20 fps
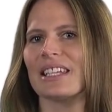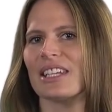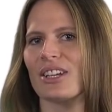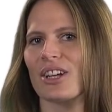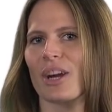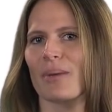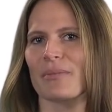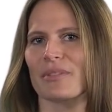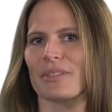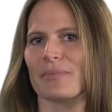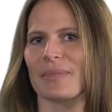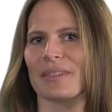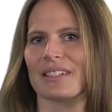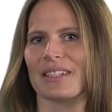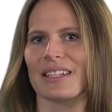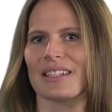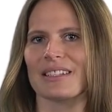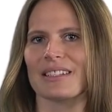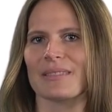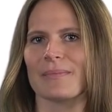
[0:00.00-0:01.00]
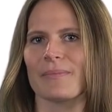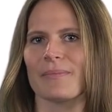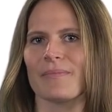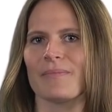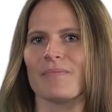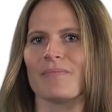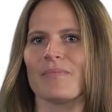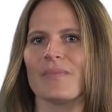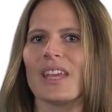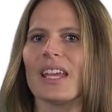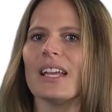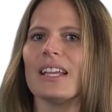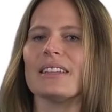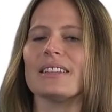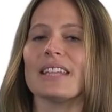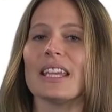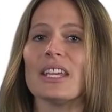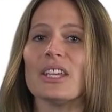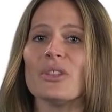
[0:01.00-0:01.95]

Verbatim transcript: e commerce business. They